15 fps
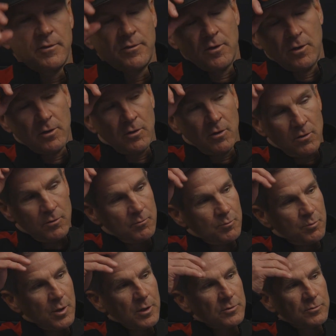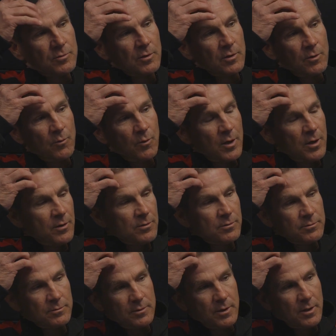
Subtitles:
thought Kurt pitched really well.